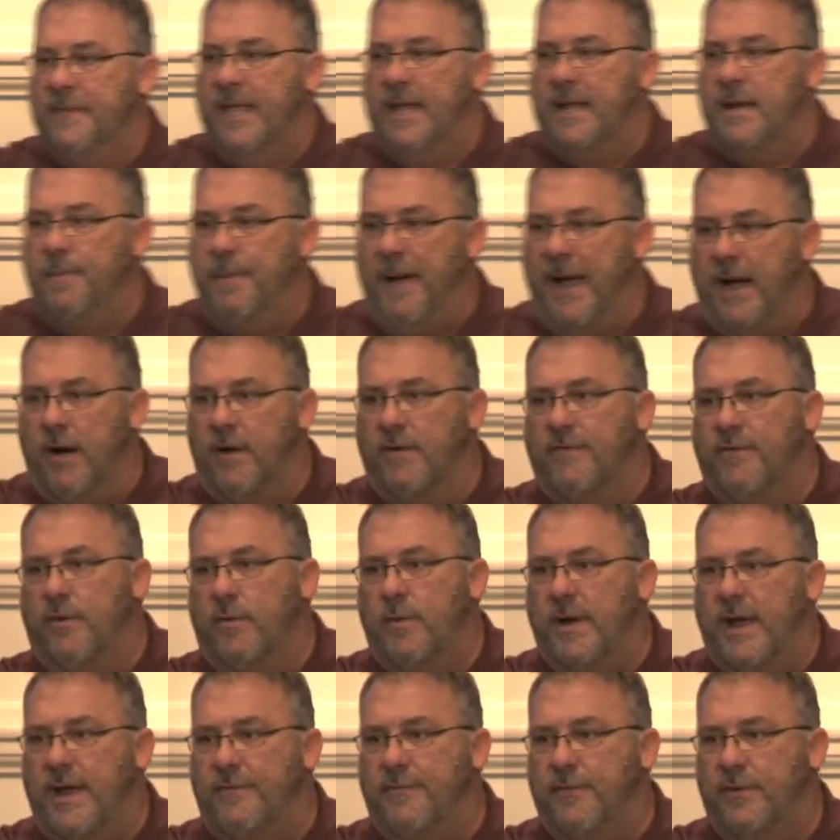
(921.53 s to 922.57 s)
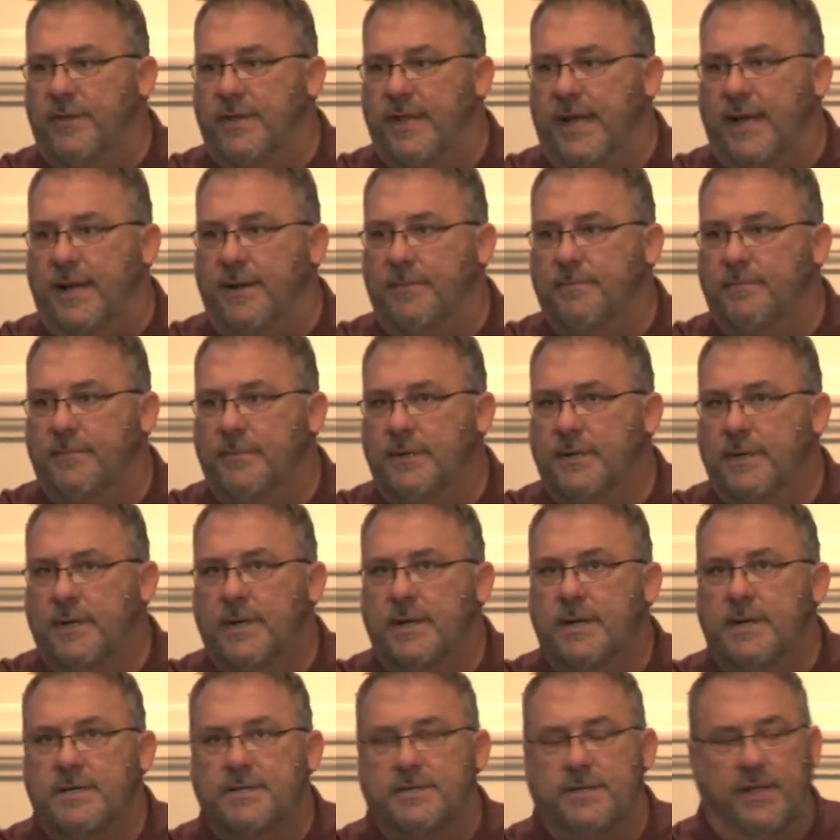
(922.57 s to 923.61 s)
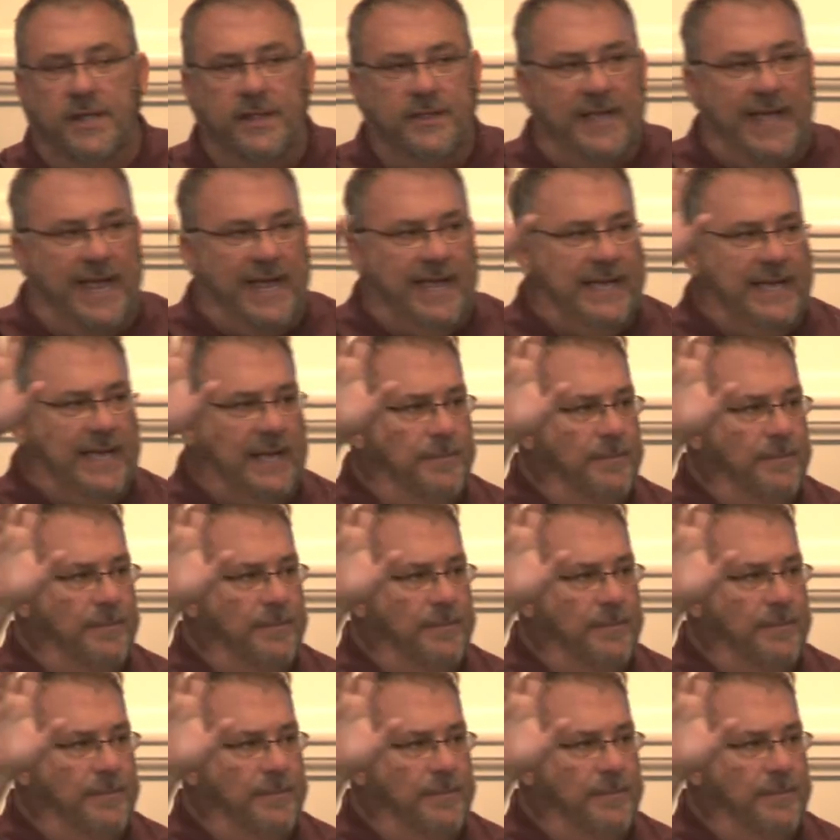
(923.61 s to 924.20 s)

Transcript: so that they can